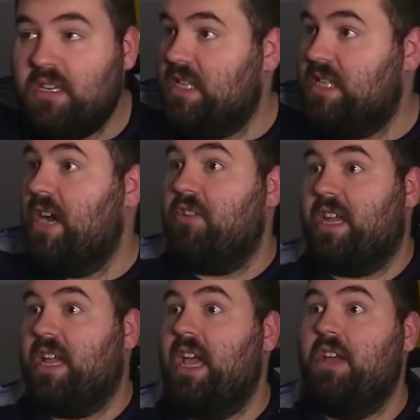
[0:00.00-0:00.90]
Derrick
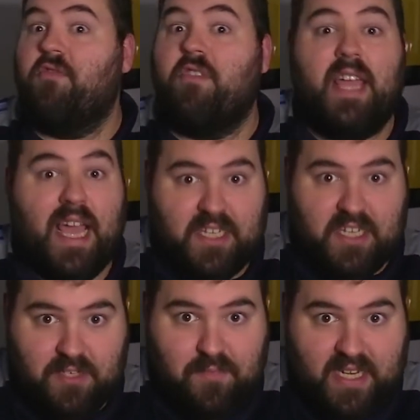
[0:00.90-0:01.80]
Henry has
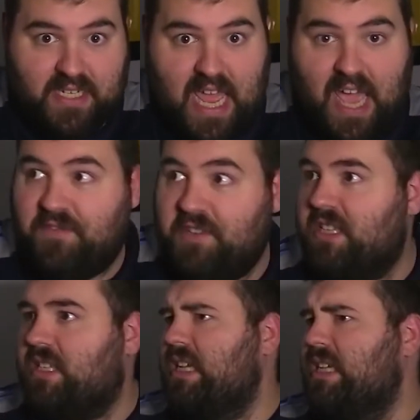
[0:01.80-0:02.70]
his best half of the
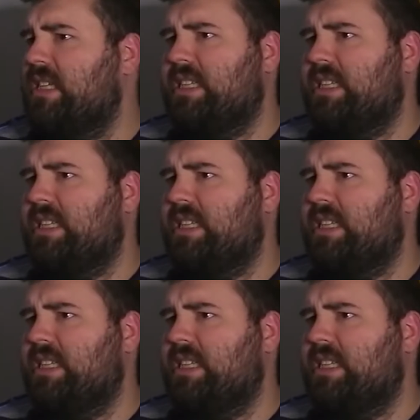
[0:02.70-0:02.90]
season.